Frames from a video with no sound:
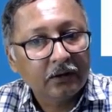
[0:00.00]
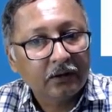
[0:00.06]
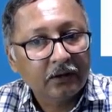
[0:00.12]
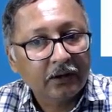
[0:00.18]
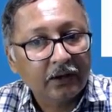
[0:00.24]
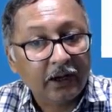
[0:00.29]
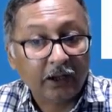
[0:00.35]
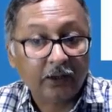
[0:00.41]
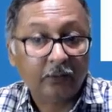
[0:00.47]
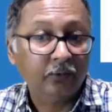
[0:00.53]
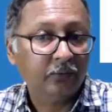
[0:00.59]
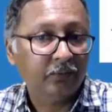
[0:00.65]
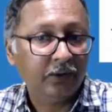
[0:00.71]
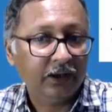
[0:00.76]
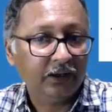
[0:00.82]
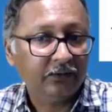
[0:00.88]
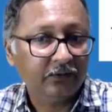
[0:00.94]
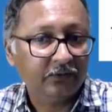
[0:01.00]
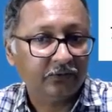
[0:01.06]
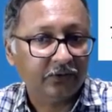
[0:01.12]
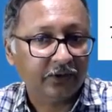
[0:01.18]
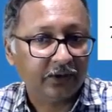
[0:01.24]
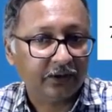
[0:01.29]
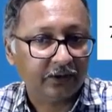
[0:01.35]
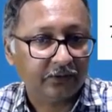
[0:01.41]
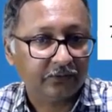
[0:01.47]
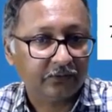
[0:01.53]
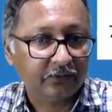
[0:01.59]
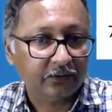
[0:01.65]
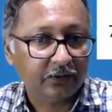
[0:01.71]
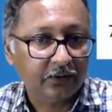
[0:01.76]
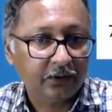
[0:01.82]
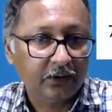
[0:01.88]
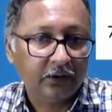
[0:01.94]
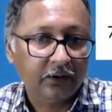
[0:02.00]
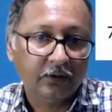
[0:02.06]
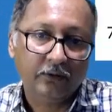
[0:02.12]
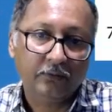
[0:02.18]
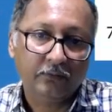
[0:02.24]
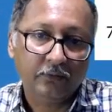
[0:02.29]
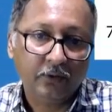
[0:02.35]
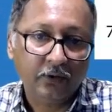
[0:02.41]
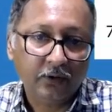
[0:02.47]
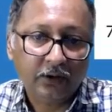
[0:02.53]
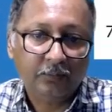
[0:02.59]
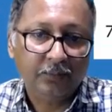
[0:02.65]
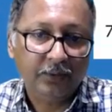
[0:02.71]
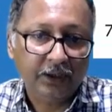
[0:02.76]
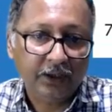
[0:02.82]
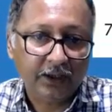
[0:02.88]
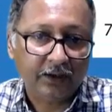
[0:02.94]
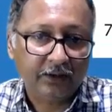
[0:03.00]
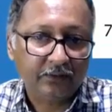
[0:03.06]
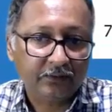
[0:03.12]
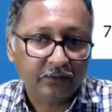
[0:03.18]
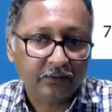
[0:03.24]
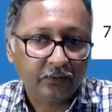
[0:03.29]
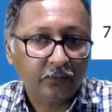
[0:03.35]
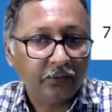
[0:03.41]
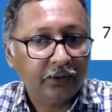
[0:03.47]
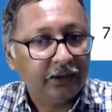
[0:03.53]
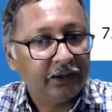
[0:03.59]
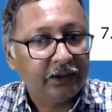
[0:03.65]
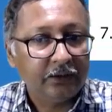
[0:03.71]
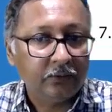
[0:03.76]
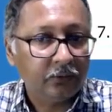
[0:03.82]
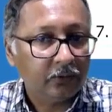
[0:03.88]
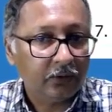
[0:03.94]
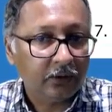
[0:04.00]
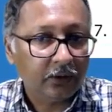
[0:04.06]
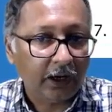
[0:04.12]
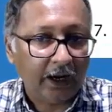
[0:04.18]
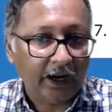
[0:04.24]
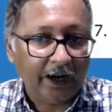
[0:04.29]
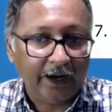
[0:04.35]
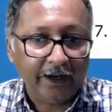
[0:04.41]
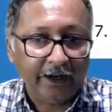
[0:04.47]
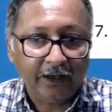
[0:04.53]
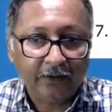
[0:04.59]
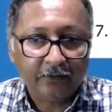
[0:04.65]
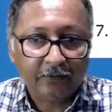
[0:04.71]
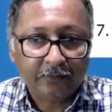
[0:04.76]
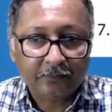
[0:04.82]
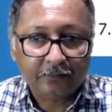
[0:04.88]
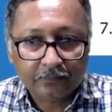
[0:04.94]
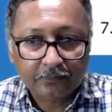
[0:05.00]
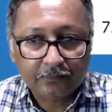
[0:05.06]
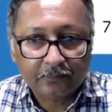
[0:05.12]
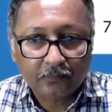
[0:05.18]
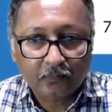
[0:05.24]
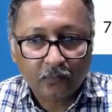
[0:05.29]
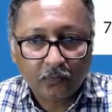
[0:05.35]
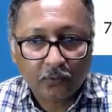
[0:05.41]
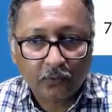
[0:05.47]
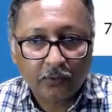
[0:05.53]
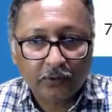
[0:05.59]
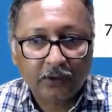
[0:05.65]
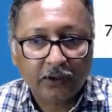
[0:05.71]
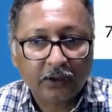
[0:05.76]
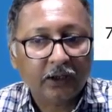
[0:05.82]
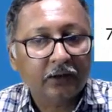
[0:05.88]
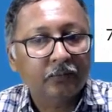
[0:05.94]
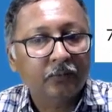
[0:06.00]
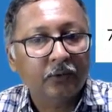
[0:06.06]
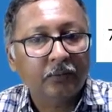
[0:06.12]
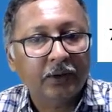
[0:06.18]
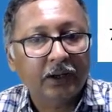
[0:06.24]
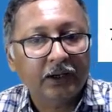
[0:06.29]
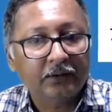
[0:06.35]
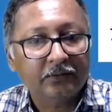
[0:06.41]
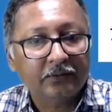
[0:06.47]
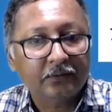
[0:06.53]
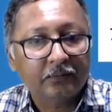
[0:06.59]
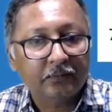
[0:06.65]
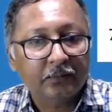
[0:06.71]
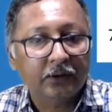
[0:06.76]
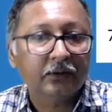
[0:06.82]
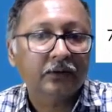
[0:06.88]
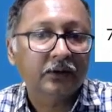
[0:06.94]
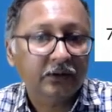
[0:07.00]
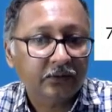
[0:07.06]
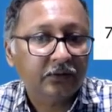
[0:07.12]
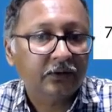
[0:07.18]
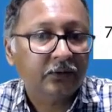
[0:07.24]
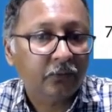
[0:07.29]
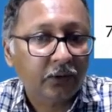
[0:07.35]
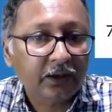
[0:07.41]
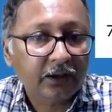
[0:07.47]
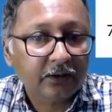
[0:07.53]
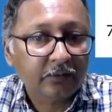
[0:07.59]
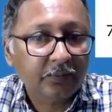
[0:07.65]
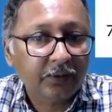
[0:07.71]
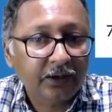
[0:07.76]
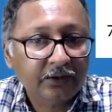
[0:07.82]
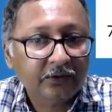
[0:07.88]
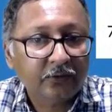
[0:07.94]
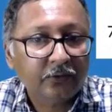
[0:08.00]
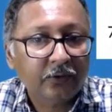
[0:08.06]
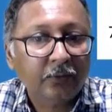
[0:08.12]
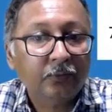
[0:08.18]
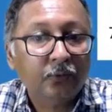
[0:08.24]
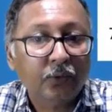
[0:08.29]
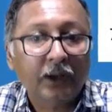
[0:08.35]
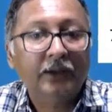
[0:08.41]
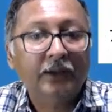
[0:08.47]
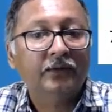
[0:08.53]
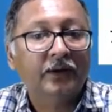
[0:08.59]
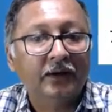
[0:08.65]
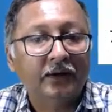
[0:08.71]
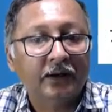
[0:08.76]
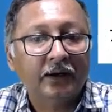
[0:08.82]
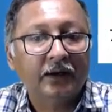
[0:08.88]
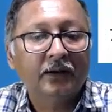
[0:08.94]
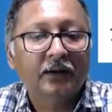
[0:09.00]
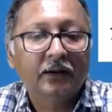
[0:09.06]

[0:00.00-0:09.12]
cash book balance is decreased. For the BRS, we need to add it with the cash book balance because this is one expenditure you have twice entered.